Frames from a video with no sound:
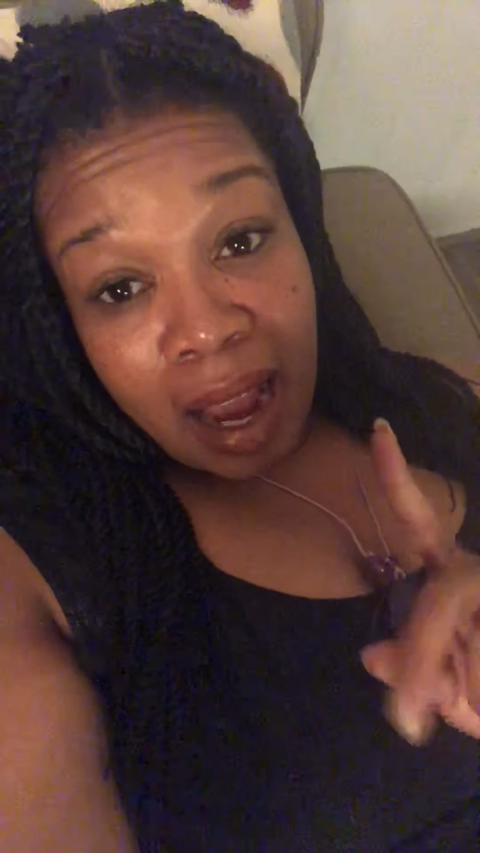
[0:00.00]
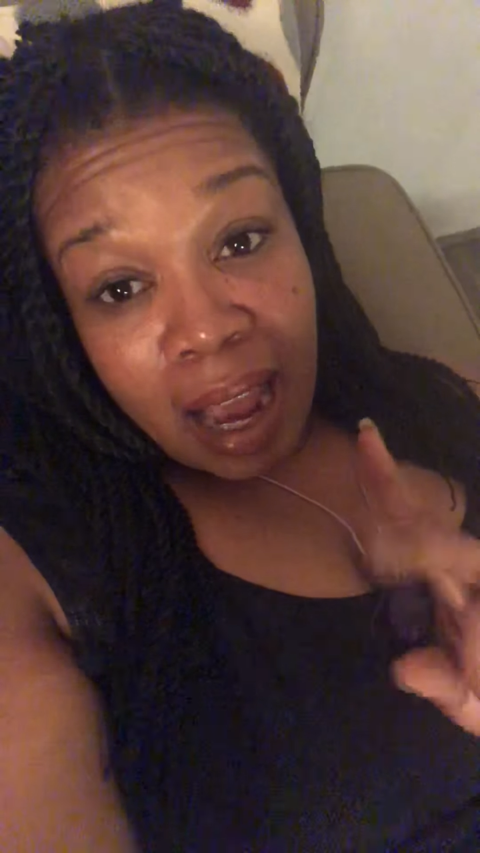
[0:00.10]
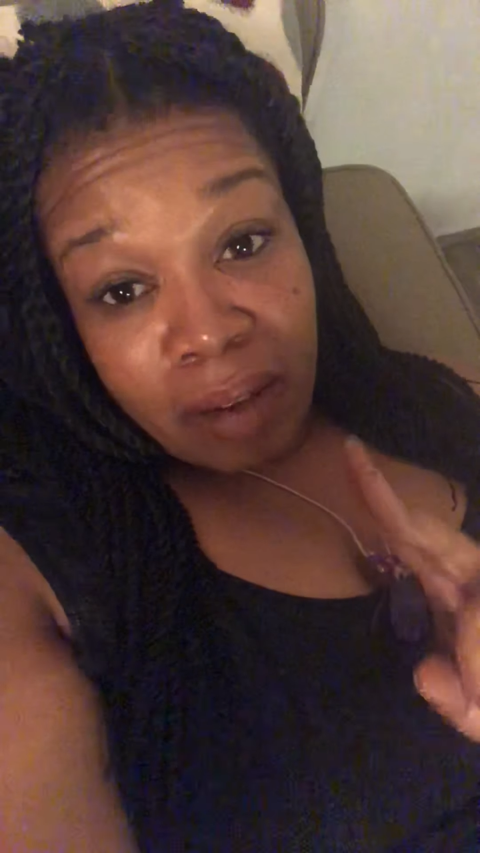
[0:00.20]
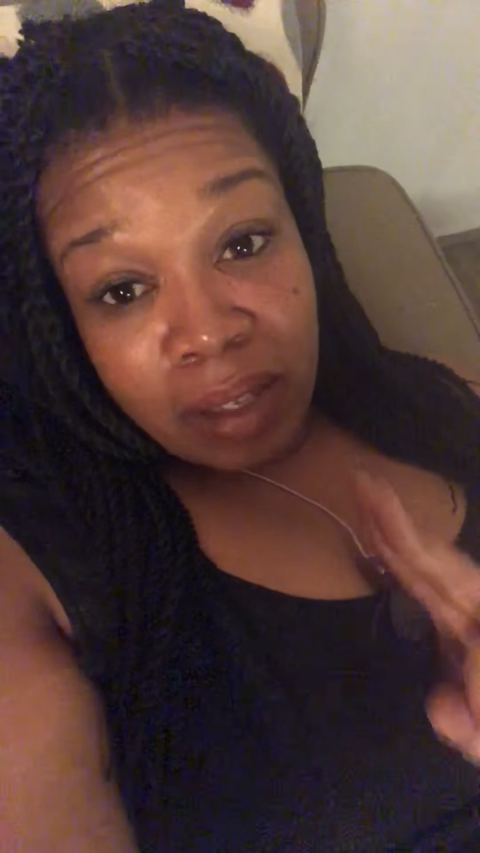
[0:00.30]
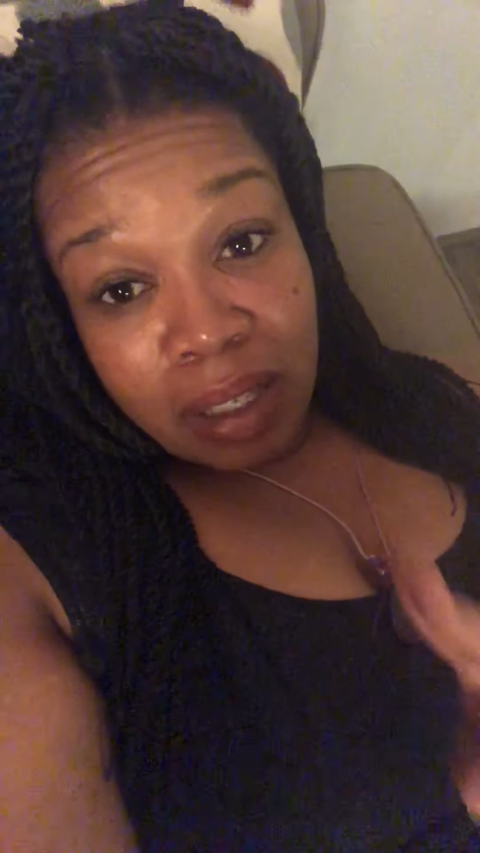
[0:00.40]

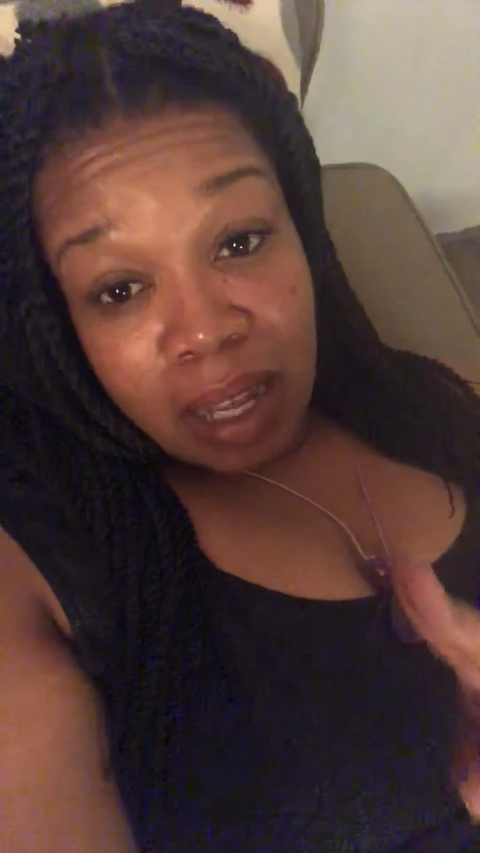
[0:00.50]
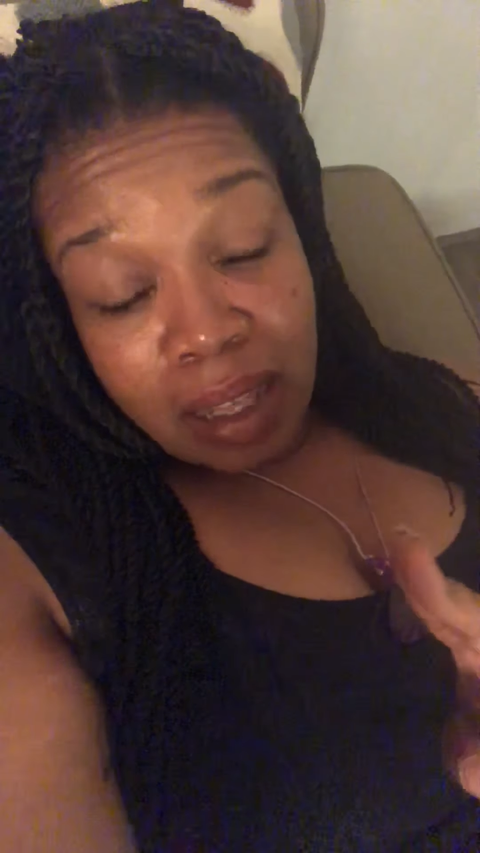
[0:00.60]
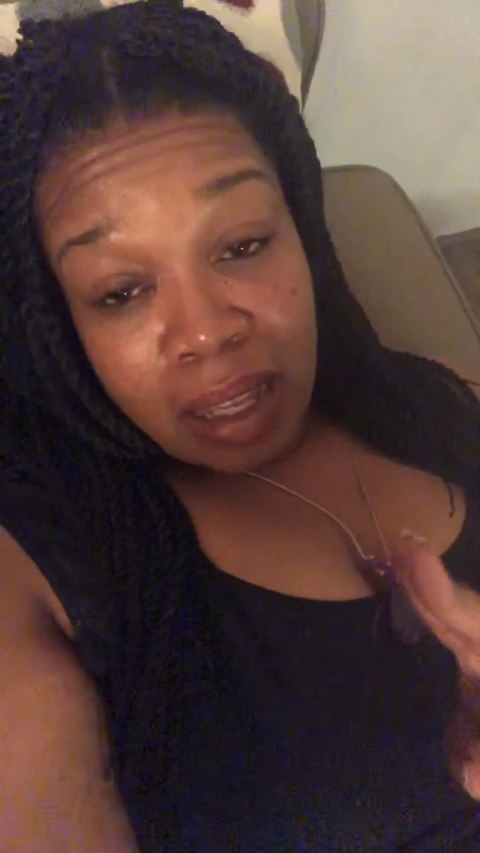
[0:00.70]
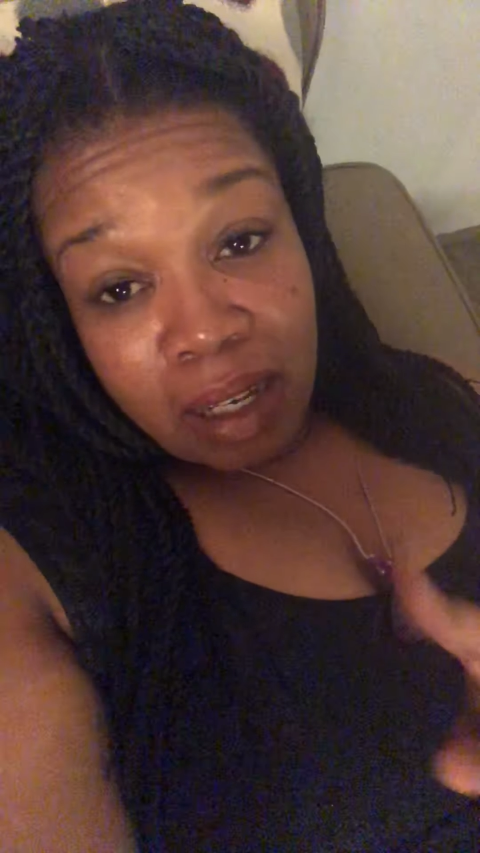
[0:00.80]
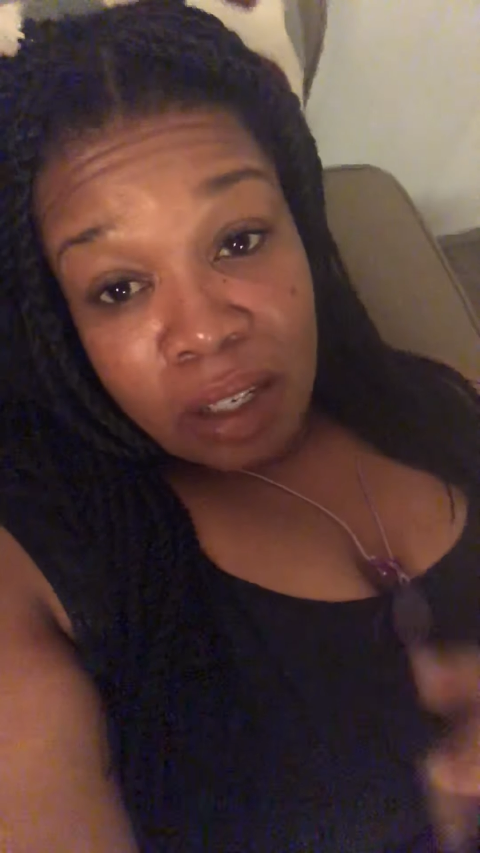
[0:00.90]
have set
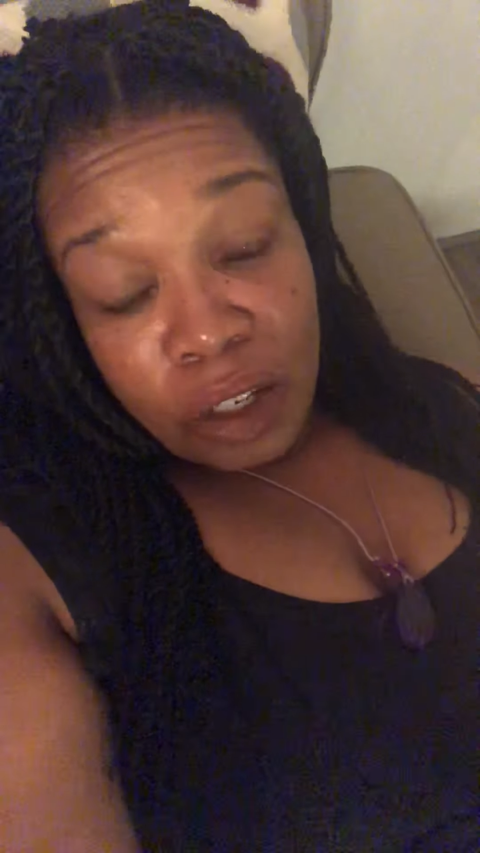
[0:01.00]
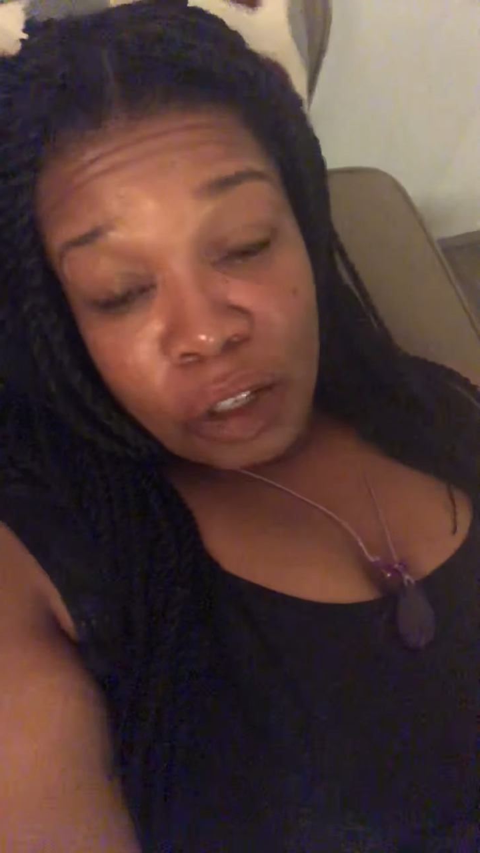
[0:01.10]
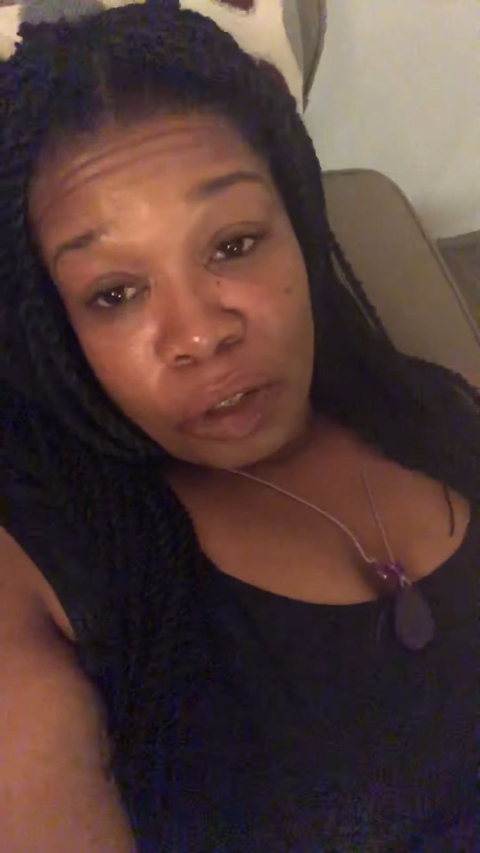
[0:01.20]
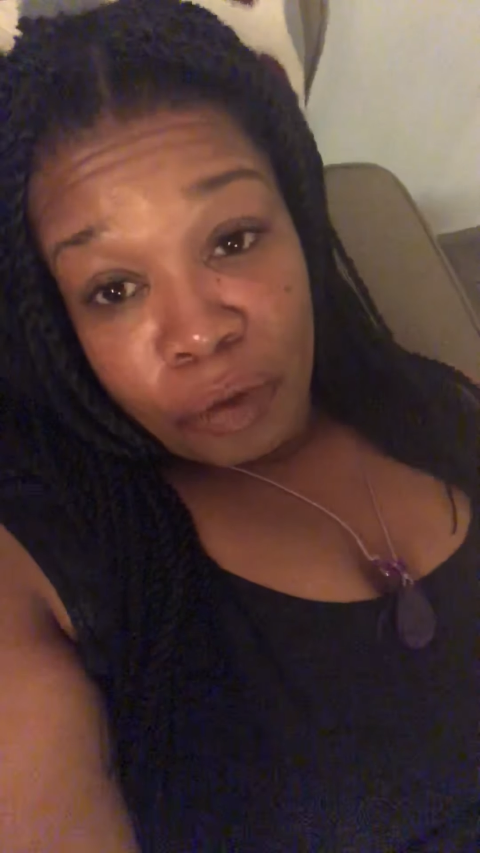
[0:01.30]
the intention